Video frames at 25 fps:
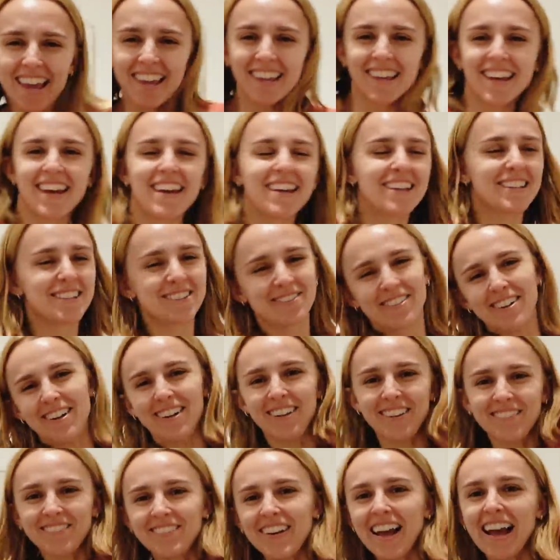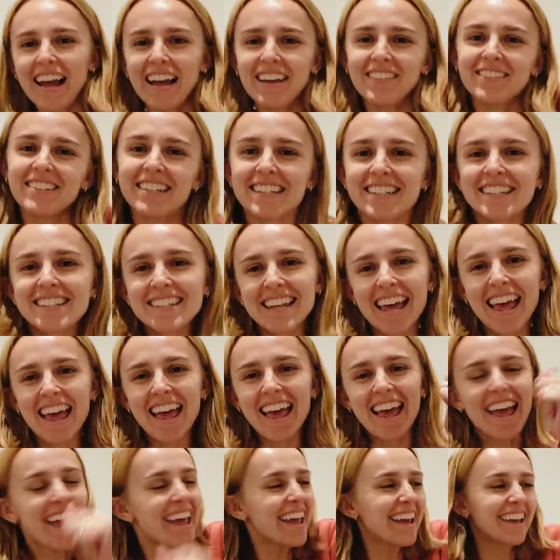Guess what arrived
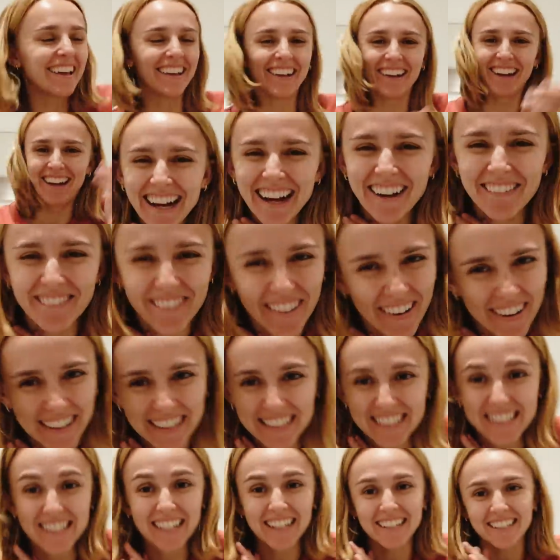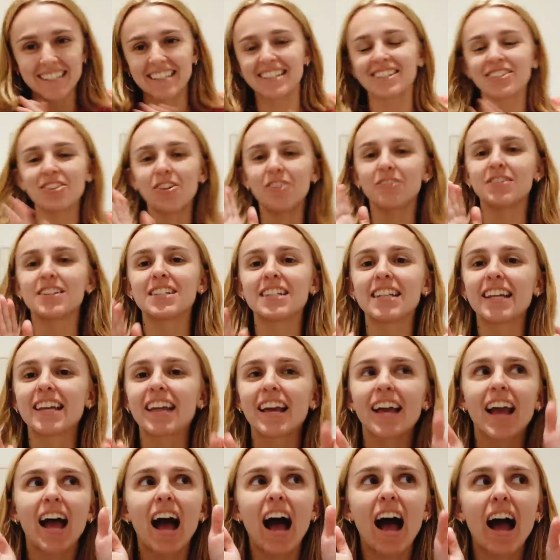today? I'm very excited.
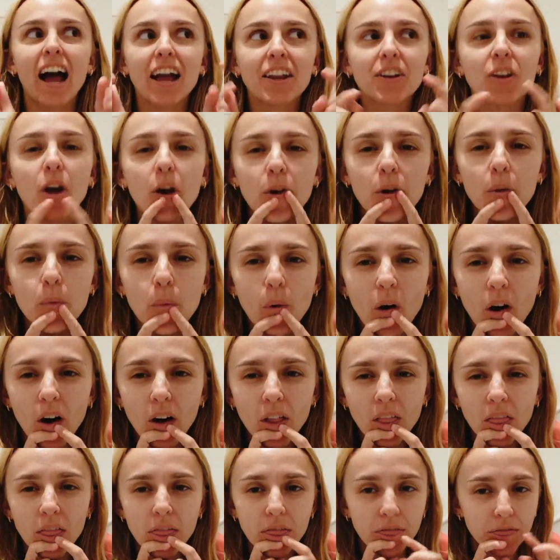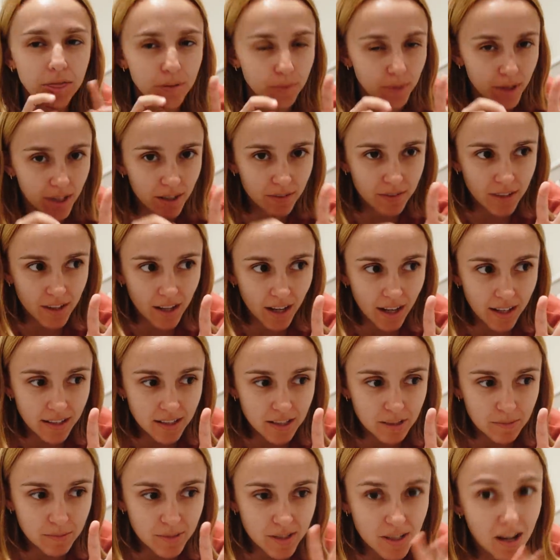Obviously, I know what three of the
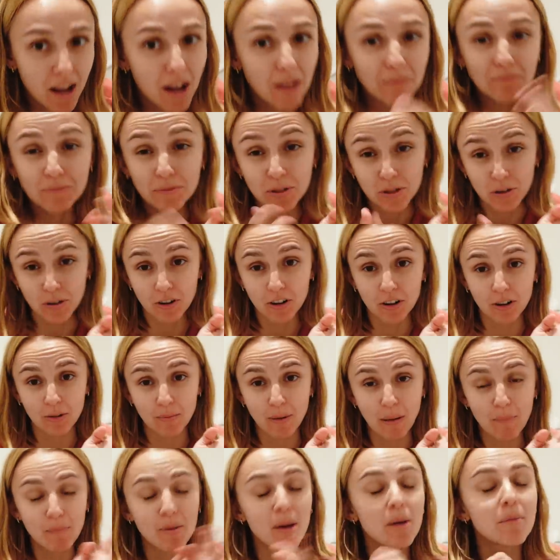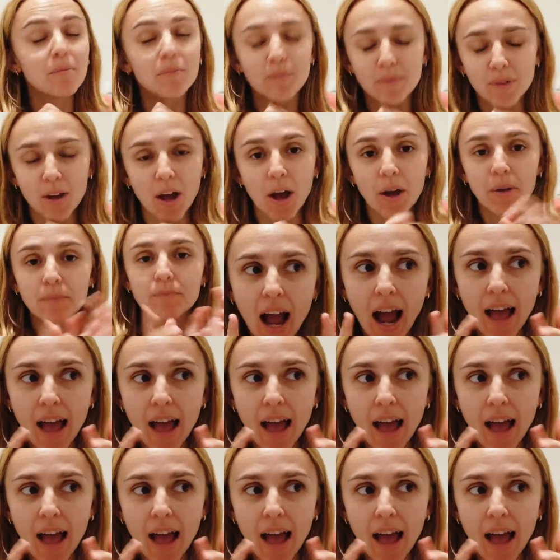items are. Do I remember? No.